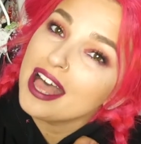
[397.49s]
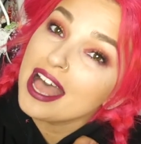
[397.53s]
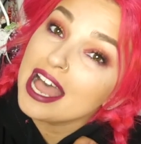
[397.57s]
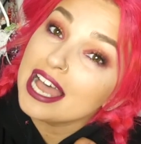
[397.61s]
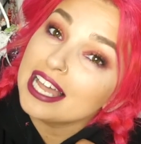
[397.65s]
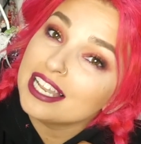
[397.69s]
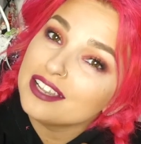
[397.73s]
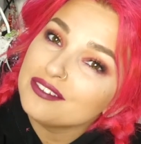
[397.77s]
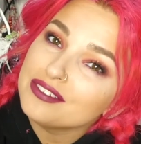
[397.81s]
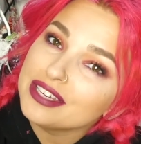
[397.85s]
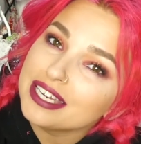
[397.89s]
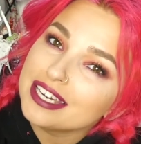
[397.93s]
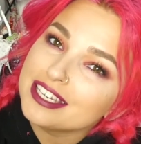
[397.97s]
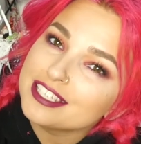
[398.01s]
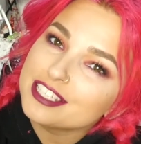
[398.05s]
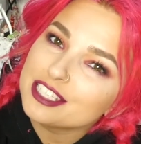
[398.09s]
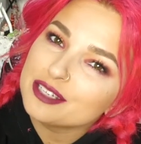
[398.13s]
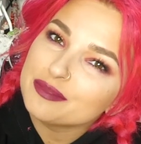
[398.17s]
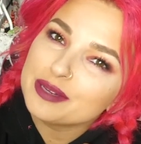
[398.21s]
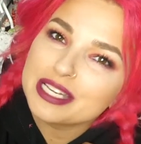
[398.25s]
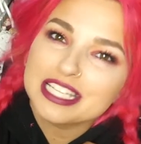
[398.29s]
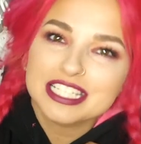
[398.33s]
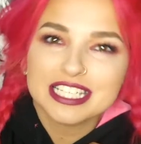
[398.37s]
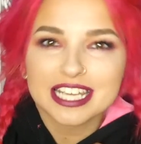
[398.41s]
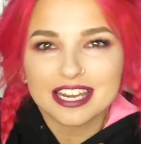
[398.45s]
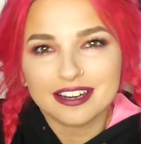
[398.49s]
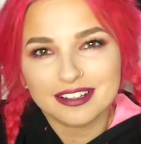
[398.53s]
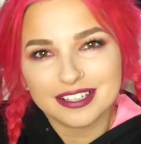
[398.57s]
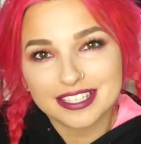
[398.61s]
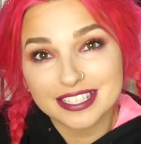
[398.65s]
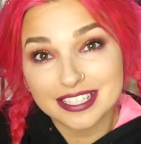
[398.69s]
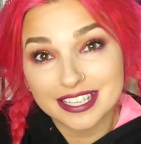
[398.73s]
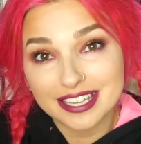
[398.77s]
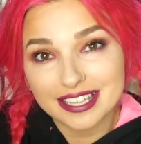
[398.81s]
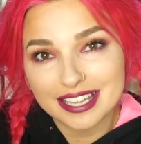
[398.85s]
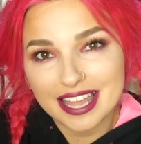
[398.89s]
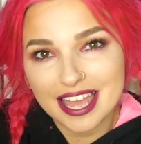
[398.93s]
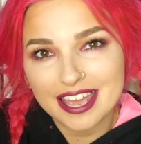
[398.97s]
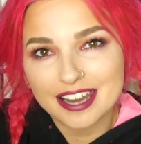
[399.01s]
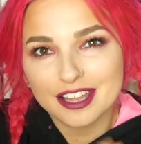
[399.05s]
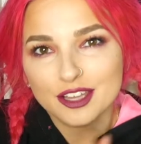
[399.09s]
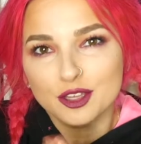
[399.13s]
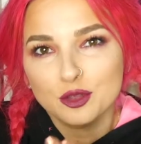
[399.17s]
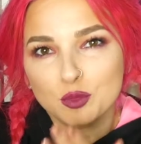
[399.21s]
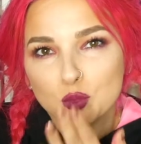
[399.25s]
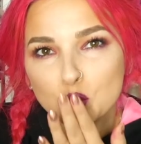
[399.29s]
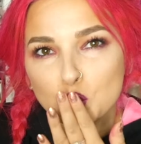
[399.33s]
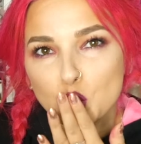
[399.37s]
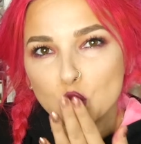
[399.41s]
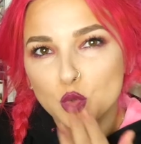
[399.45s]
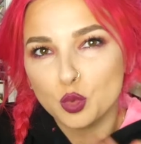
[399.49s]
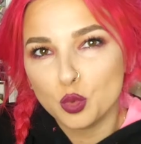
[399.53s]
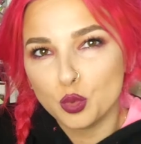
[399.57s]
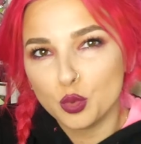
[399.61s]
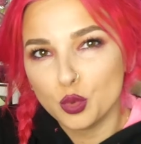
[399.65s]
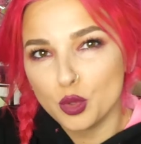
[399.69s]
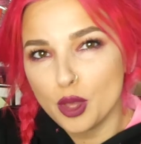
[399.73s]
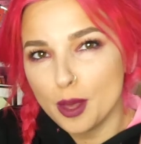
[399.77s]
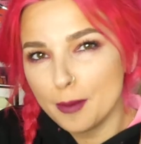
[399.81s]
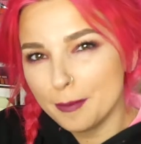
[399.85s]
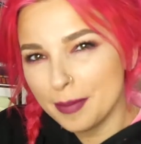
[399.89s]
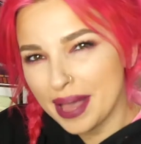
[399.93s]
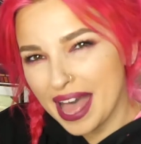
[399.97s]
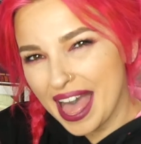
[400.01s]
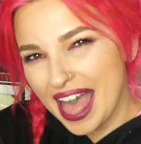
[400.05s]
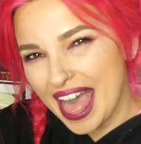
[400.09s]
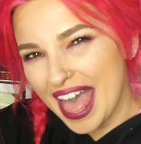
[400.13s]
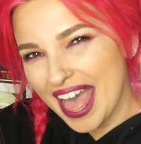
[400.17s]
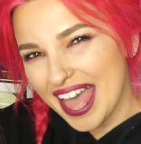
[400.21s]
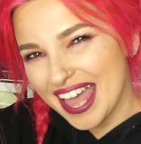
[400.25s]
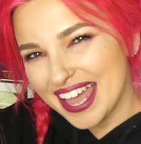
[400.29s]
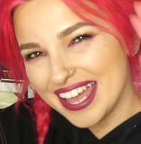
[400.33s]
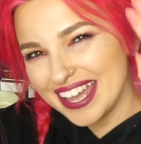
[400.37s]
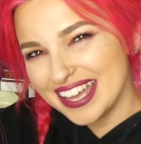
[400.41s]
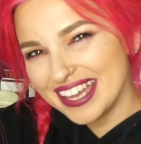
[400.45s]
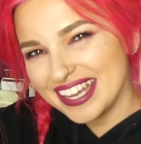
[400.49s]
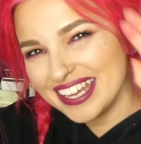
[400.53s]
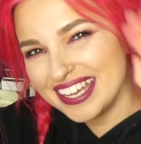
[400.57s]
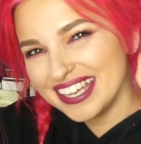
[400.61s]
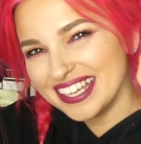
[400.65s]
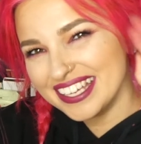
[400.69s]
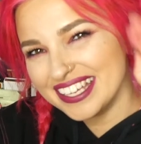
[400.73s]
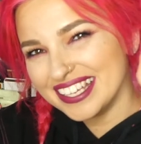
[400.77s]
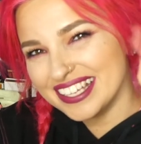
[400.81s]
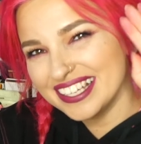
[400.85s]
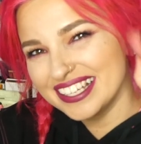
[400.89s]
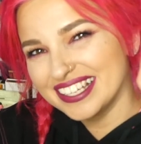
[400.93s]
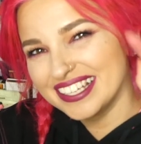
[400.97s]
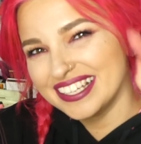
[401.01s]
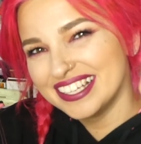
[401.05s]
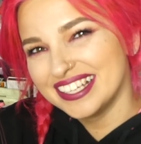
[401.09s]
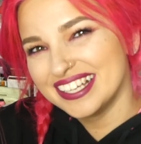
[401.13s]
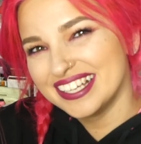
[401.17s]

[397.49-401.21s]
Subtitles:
I love you guys so much and I'll see you later. Bye.